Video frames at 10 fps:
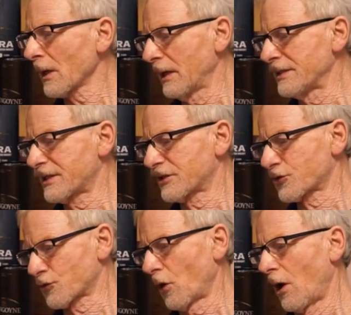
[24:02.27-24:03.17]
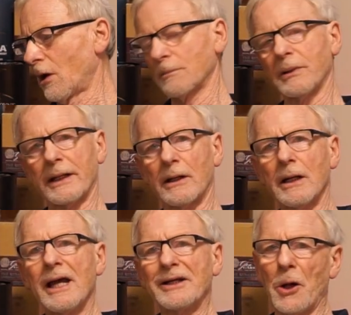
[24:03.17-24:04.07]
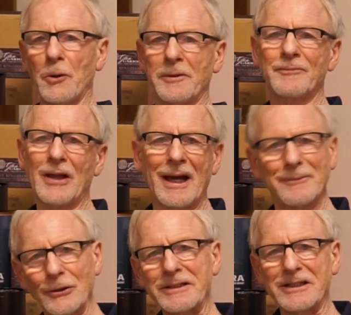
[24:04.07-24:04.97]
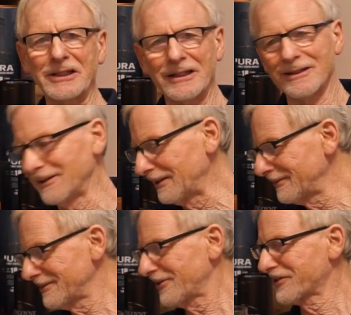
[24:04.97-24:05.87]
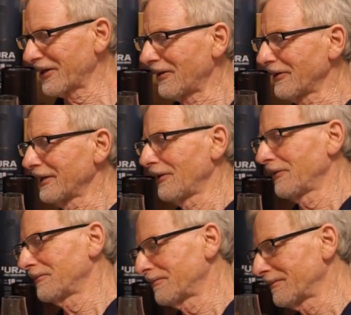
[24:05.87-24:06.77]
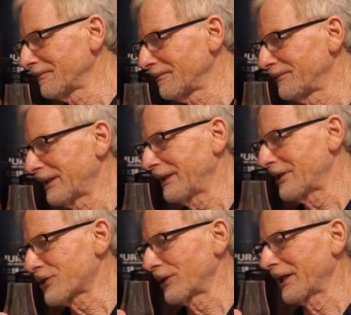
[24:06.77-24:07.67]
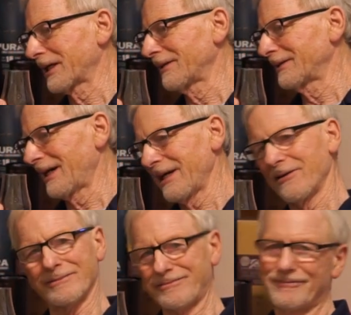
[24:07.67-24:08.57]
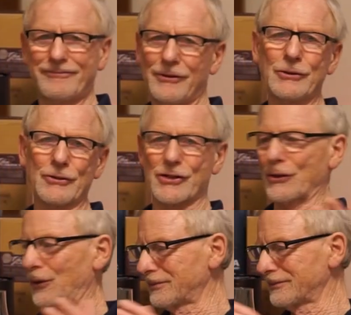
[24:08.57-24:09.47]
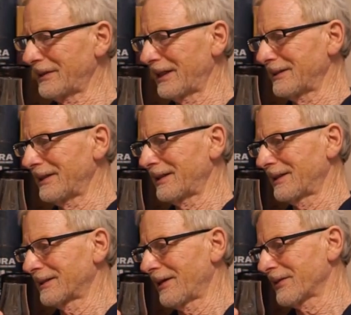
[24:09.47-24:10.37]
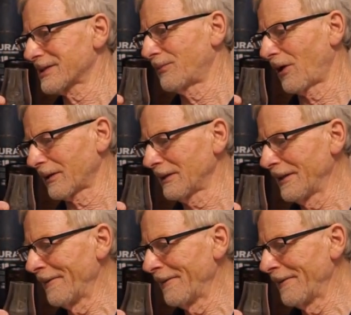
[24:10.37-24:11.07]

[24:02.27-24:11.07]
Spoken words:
is a strong player. Now I'm going to tell you just a little bit of history. Like I had a few years ago, I got this bottle,